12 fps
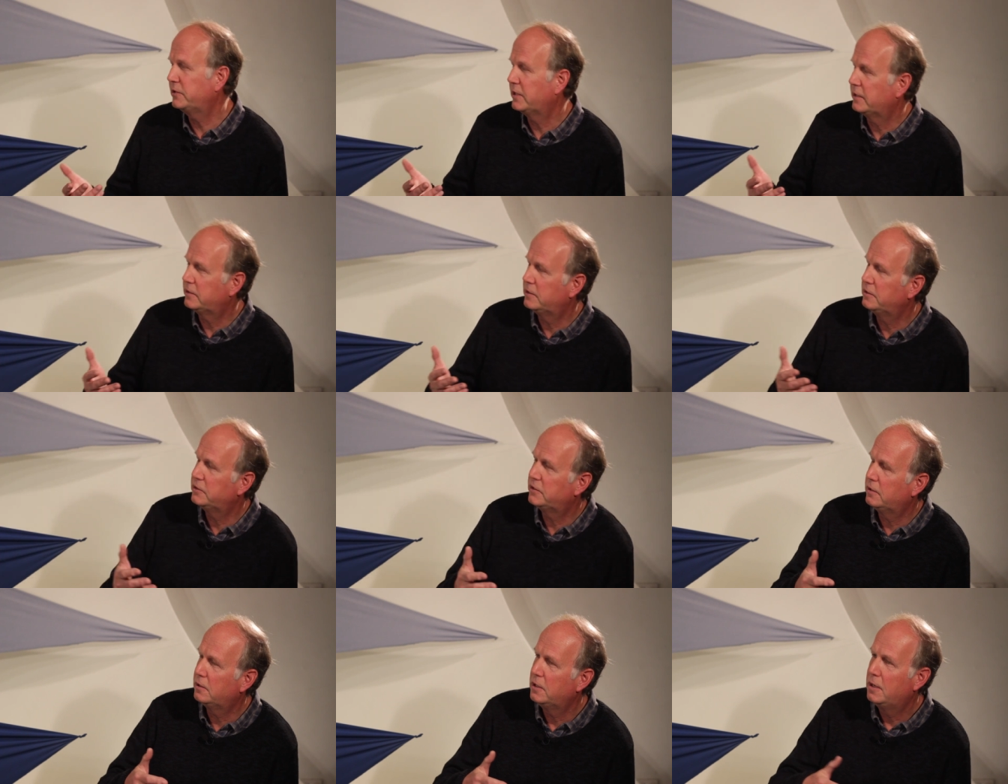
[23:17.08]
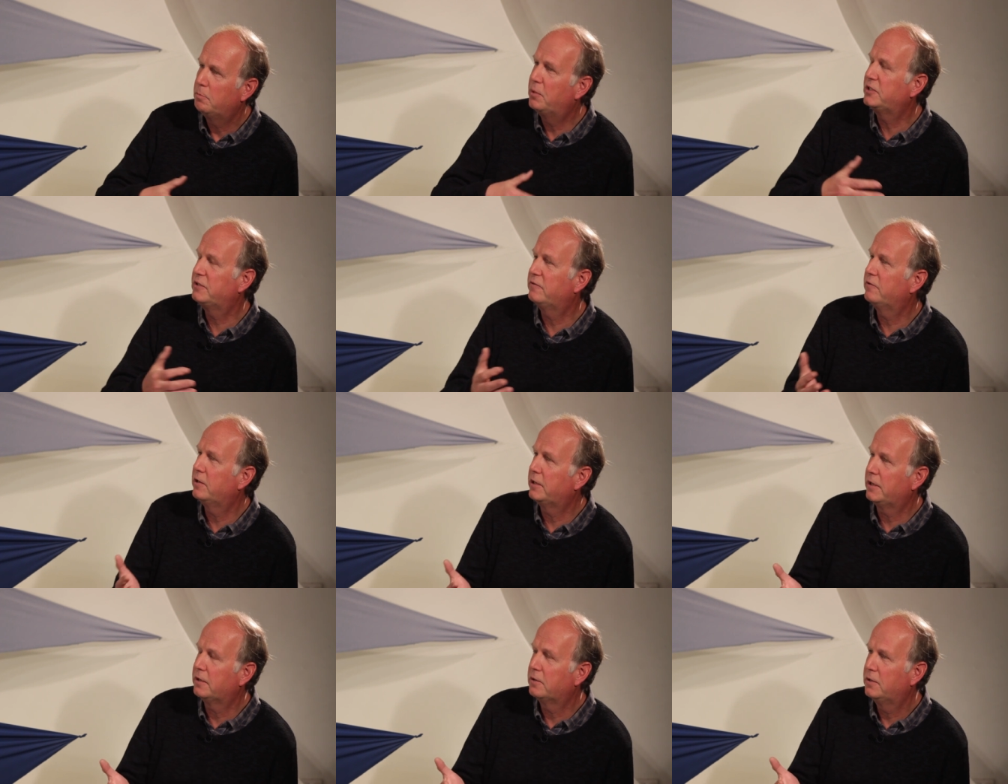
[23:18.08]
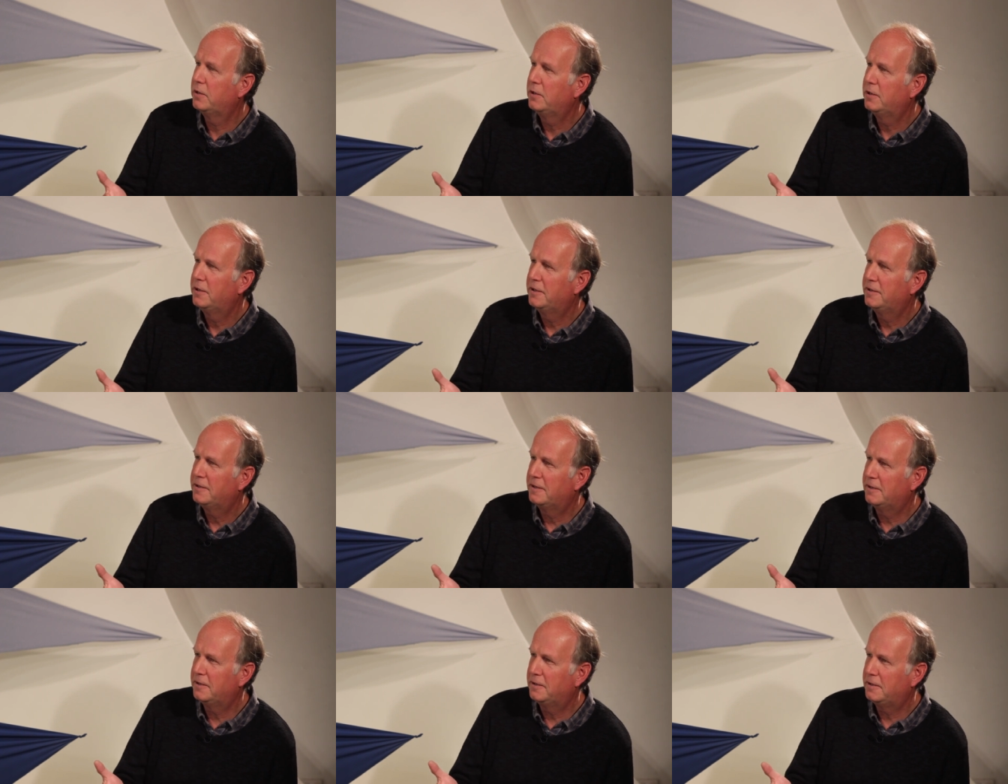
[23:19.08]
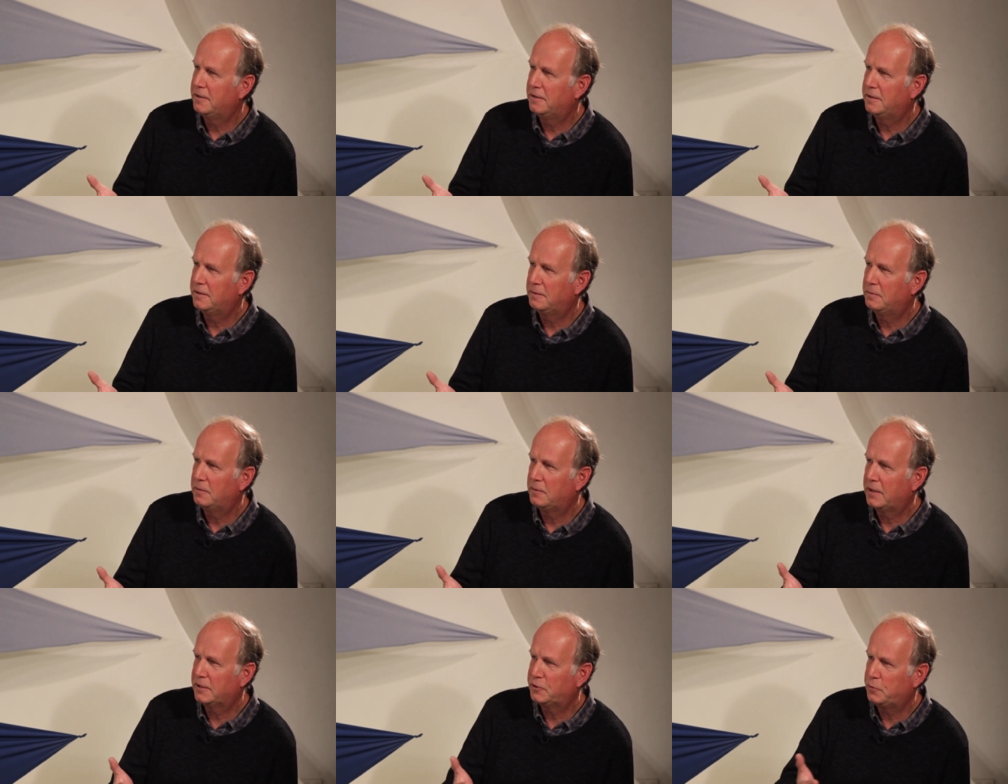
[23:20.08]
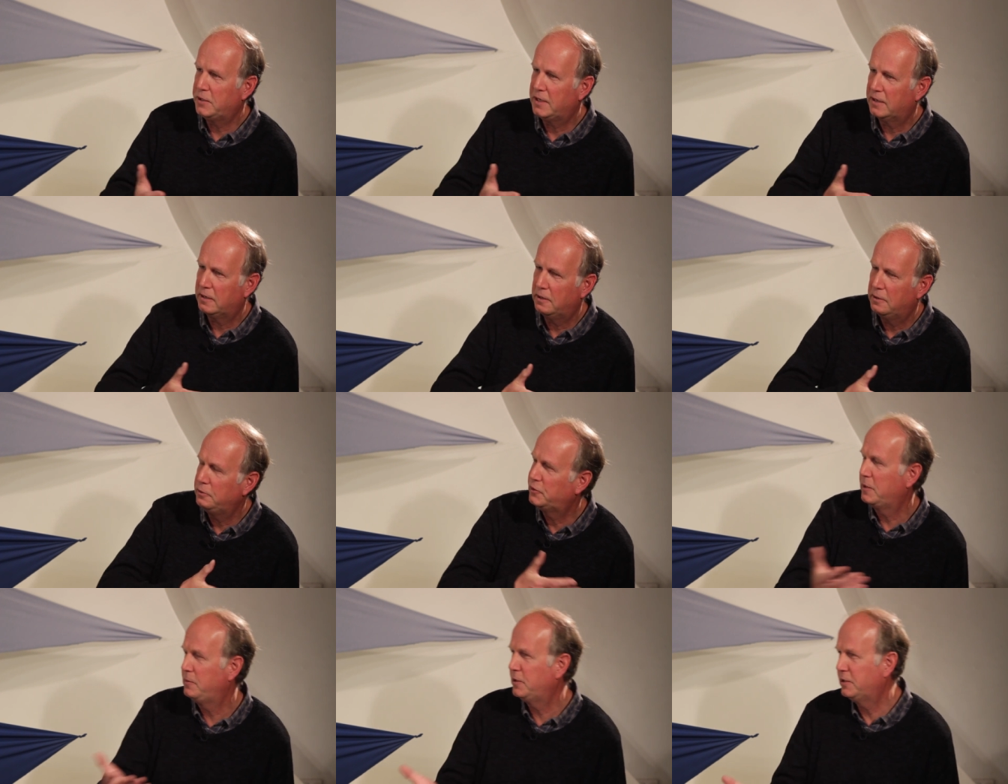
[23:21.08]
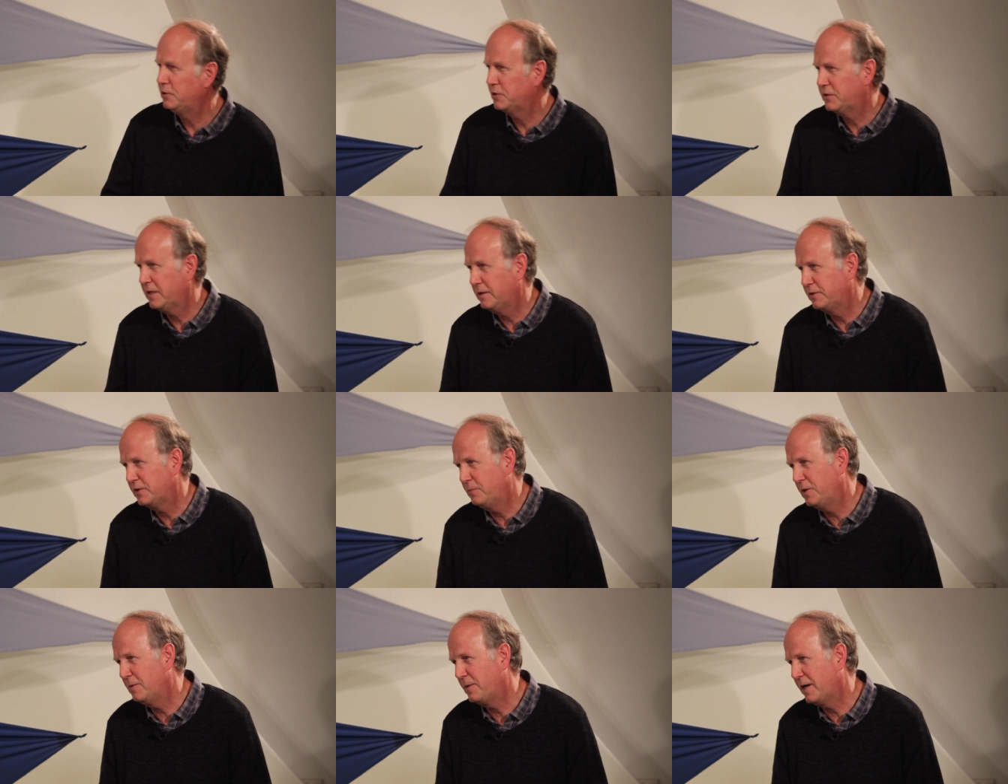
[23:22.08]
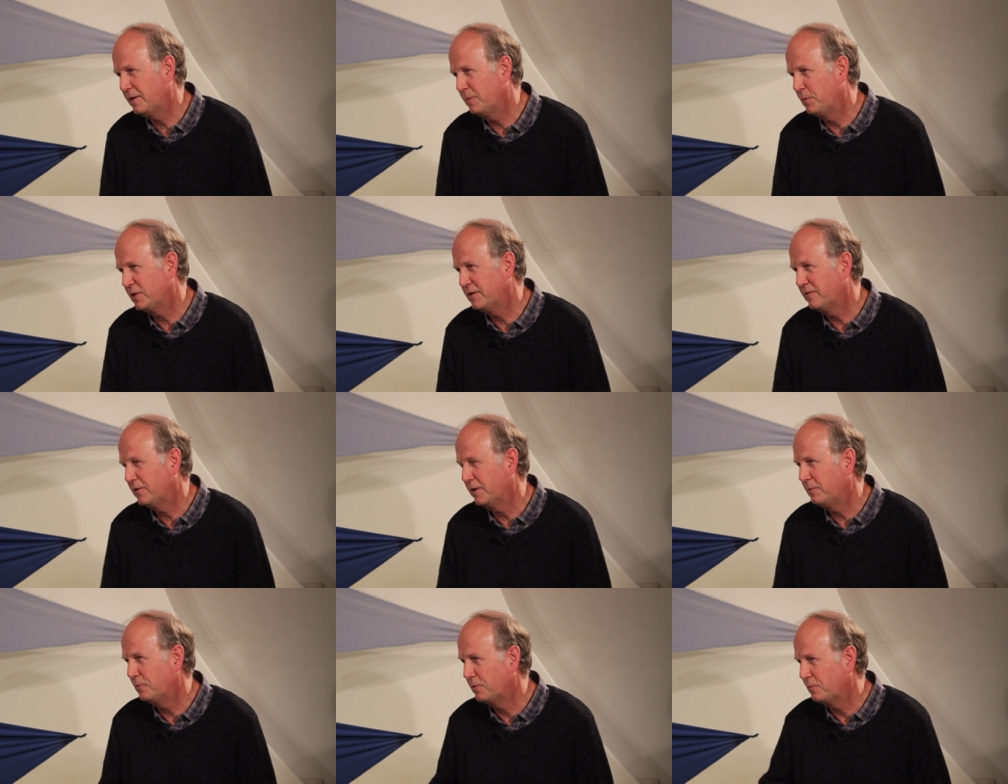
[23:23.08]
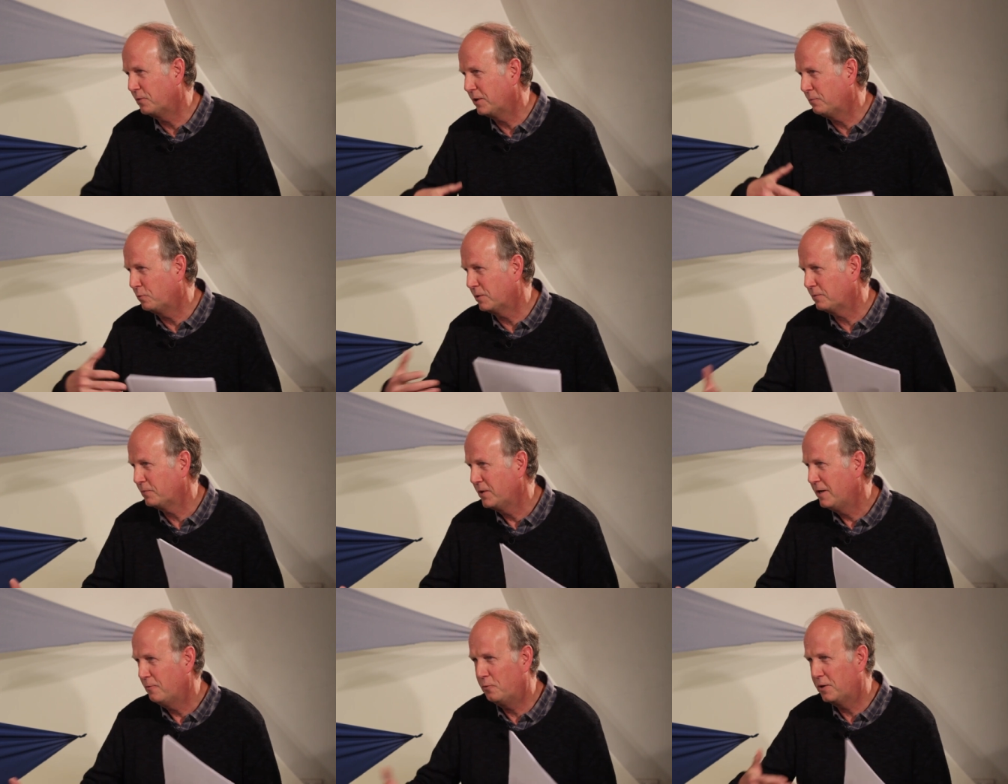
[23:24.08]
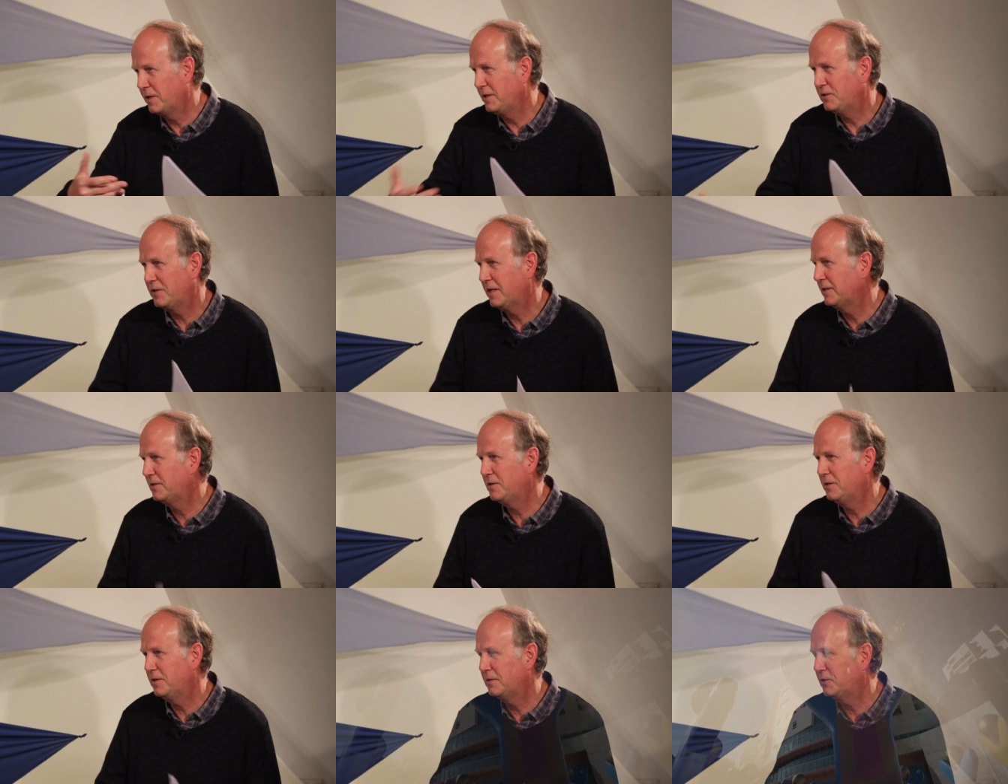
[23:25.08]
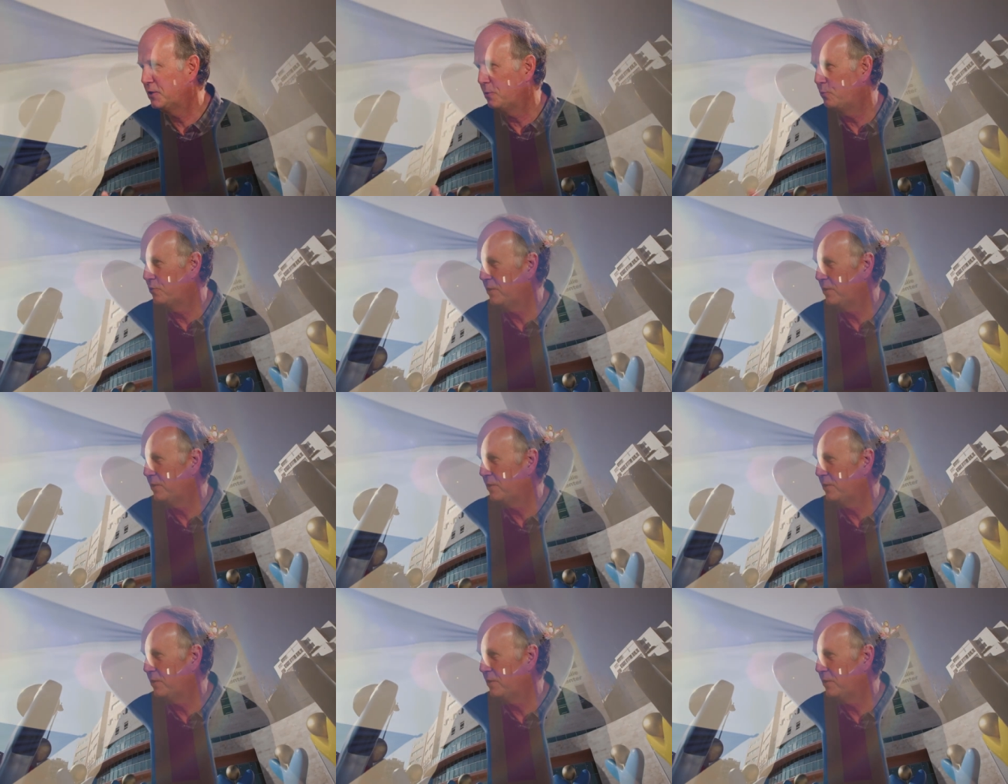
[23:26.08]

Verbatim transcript: was that there's a butterfly. Um, as we close, maybe you can just tell us a bit about the butterfly. What, what, what, why is that uh, so